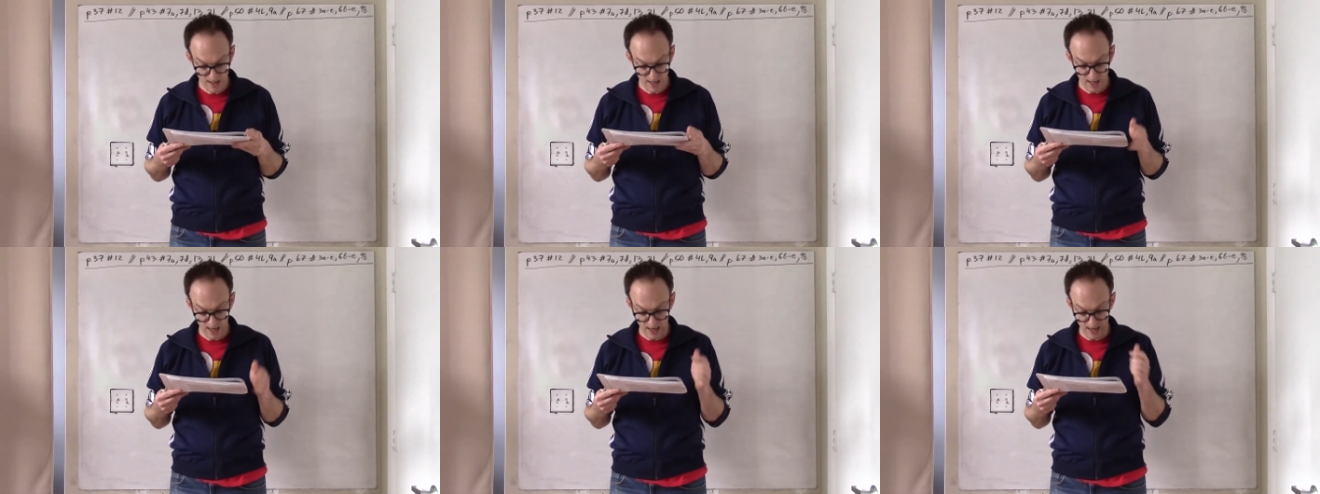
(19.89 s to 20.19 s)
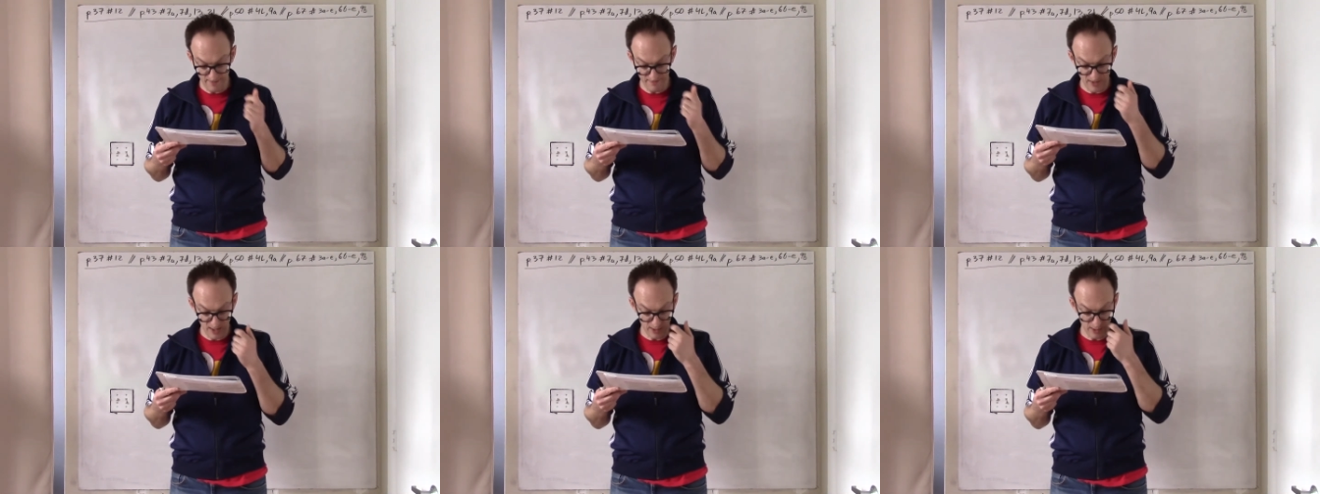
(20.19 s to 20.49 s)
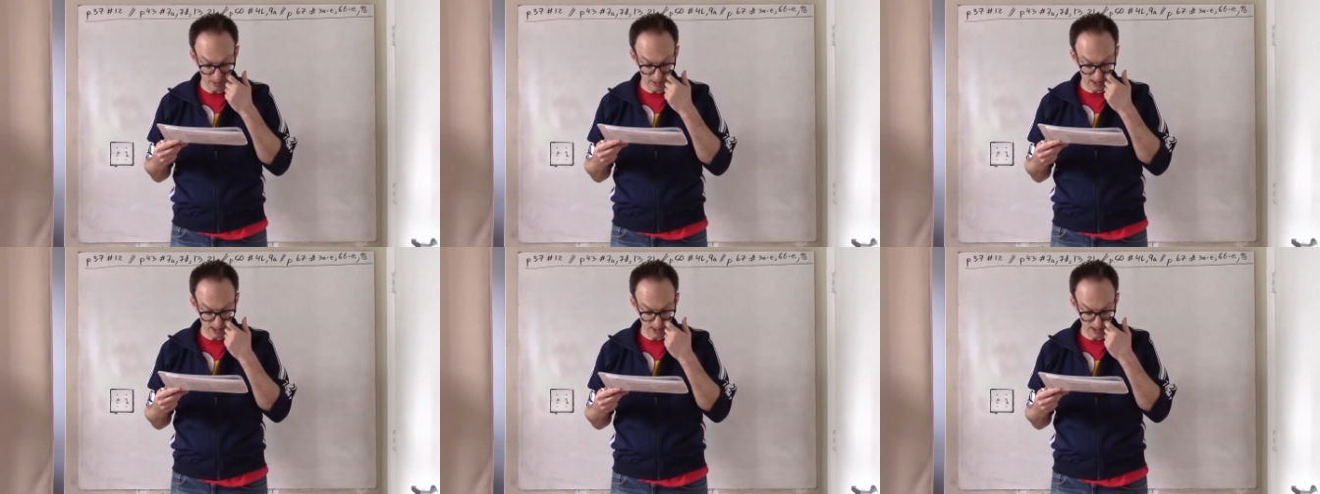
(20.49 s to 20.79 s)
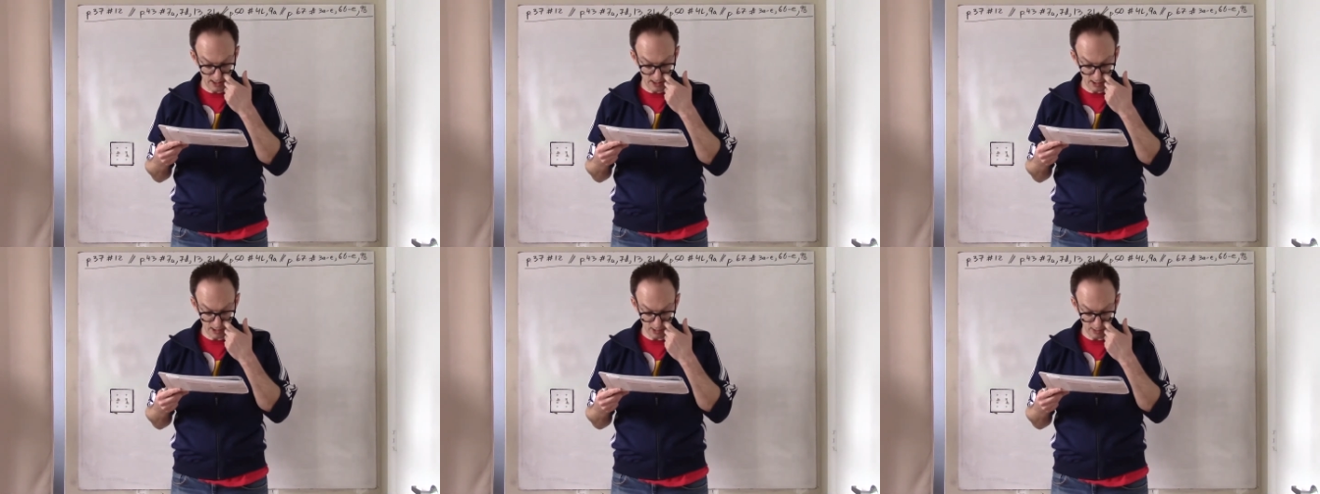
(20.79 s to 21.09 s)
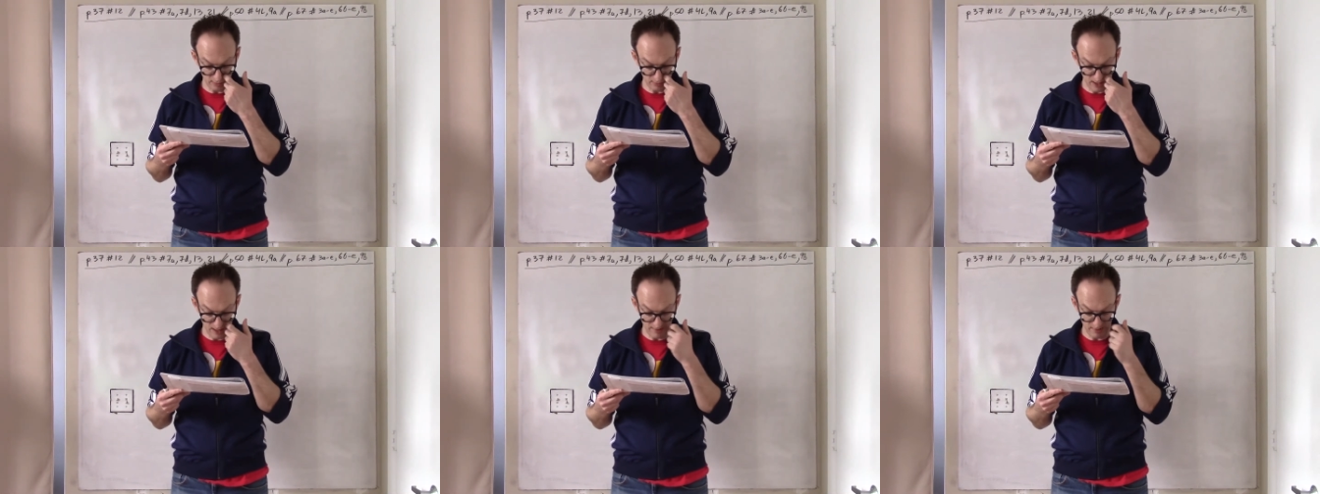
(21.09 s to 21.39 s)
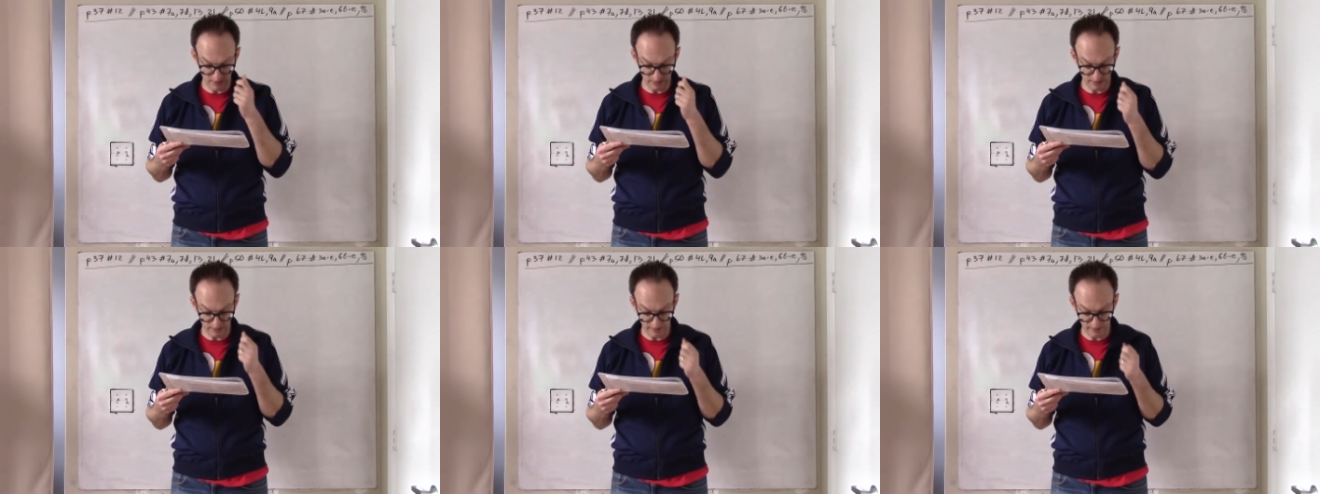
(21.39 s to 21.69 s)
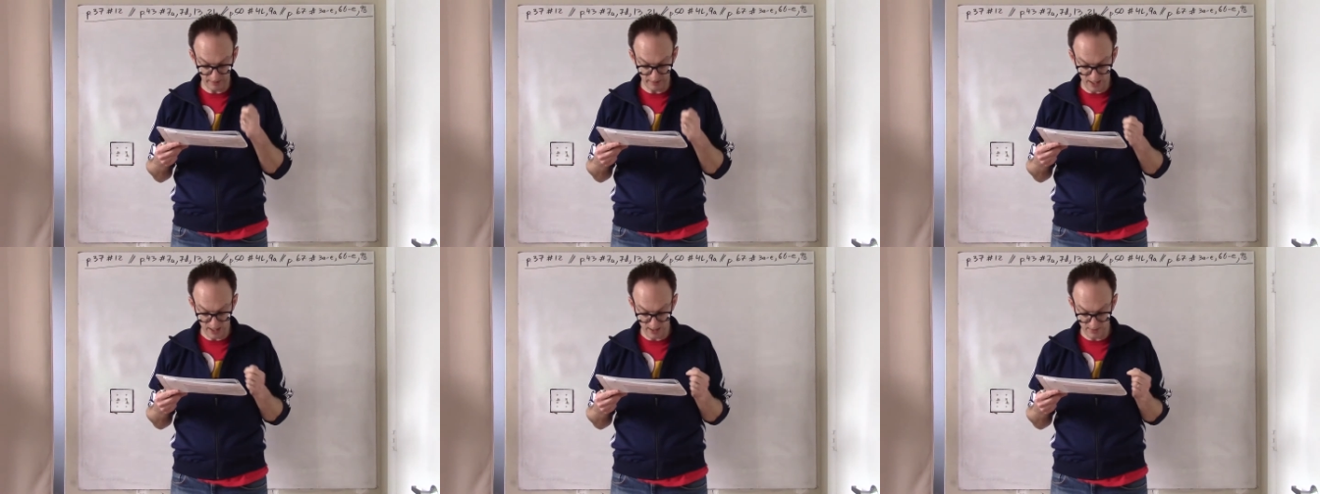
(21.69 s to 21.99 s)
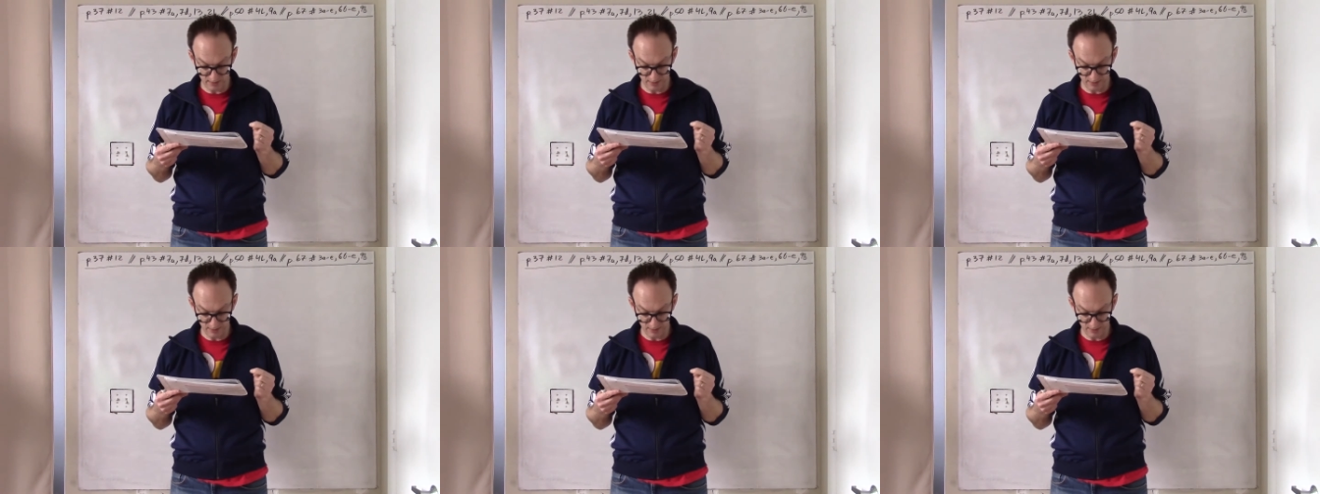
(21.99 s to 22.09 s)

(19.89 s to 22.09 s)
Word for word: Um, they're used in digital blah, blah, blah, blah,